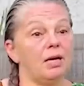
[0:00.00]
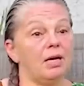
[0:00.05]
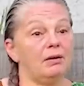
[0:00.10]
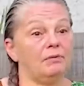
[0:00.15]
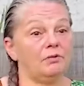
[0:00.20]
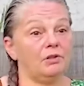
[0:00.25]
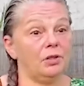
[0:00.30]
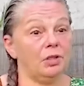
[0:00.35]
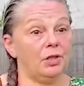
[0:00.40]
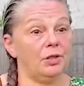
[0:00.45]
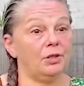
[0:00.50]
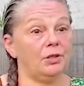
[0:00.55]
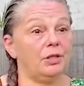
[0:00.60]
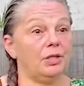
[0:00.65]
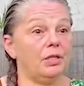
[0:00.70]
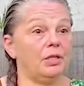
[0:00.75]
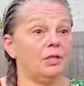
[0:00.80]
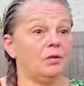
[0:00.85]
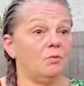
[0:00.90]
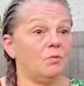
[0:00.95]
have learned
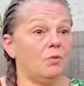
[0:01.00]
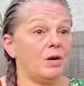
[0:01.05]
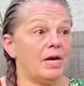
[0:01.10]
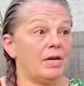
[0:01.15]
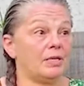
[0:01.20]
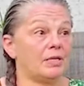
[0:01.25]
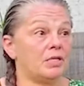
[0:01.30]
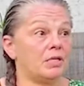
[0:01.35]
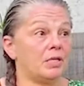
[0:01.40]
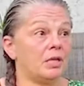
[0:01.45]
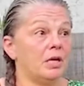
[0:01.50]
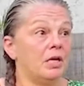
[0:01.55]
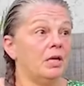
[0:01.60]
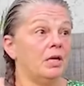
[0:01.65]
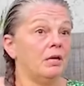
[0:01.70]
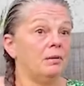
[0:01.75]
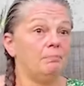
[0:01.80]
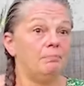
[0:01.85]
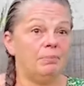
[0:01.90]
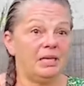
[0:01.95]
in the West,
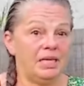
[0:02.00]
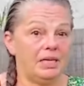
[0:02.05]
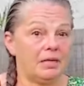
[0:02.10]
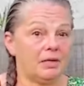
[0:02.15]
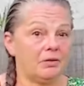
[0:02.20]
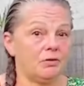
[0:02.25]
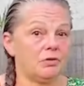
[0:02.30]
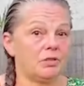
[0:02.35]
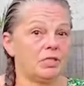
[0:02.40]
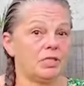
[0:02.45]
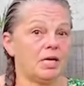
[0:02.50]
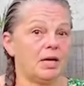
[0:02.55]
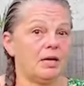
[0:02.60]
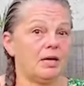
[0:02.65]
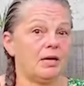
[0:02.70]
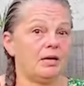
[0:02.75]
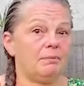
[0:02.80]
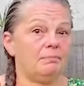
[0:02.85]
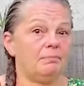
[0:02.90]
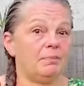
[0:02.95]
being on
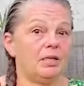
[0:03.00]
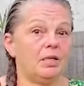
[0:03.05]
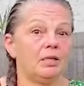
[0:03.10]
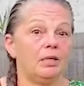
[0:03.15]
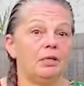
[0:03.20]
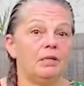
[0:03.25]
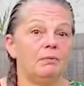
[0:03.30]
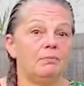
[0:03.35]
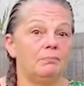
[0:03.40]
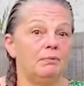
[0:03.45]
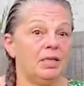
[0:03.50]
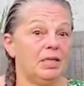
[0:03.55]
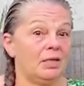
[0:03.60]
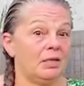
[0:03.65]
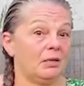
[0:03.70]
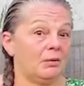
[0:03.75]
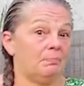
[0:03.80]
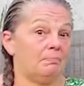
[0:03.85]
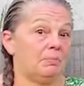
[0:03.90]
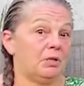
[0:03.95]
time,
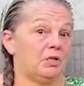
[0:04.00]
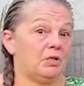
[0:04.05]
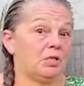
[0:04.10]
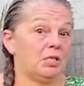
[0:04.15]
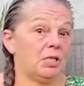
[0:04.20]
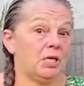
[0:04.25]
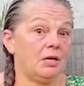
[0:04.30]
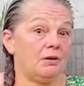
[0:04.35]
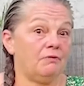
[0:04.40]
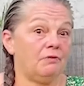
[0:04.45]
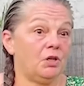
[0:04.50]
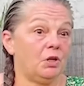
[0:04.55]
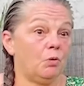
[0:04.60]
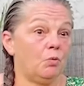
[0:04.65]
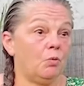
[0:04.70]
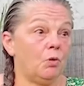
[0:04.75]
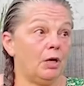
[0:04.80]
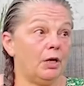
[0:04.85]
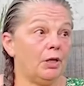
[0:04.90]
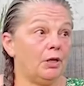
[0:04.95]
being a person of your
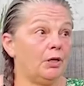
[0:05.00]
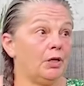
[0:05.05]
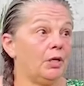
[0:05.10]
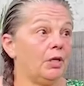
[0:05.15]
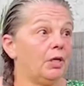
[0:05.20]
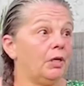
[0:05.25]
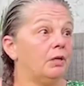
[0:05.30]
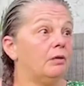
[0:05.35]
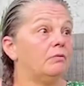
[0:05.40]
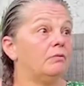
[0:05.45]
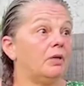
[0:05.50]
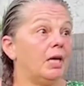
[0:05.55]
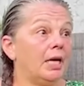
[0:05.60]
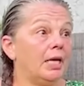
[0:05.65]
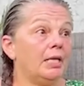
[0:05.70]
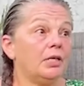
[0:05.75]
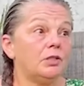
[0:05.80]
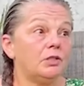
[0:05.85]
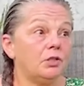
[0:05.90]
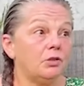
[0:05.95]
word,
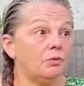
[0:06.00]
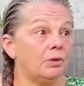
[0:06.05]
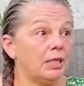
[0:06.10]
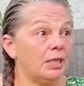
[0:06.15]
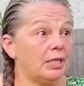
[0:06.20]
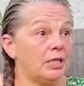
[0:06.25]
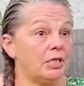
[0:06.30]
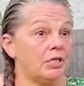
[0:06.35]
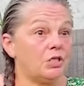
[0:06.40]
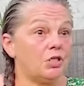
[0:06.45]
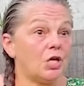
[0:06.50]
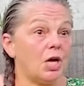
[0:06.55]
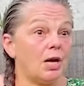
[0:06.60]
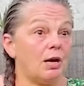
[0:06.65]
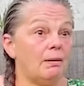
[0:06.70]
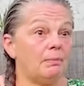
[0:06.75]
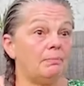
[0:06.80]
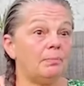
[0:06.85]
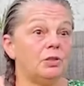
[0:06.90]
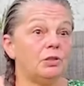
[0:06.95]
right? Doing the
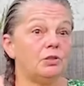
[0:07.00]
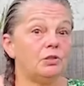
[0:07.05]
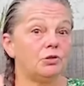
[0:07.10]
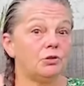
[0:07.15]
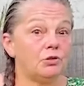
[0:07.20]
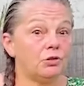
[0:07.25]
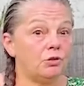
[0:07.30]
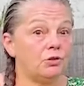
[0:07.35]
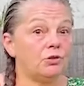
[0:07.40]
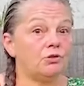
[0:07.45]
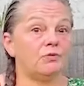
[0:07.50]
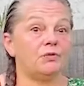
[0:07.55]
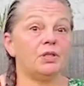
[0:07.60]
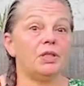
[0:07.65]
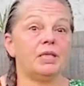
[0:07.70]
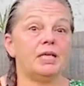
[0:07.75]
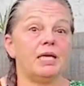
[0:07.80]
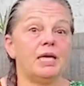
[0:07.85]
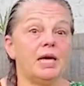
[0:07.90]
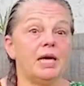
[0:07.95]
job truthfully